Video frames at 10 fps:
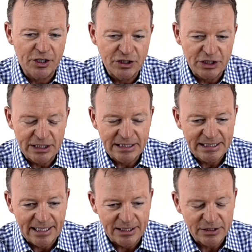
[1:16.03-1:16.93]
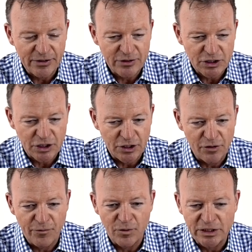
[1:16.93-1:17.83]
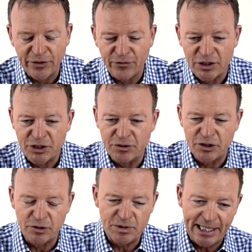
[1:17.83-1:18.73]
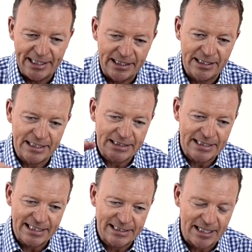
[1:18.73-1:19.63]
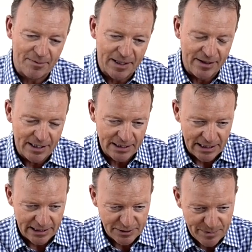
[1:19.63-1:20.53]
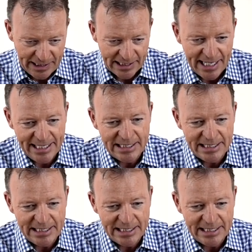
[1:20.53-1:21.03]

you can just just go to the 14 Fish YouTube channel. It's up there and it's been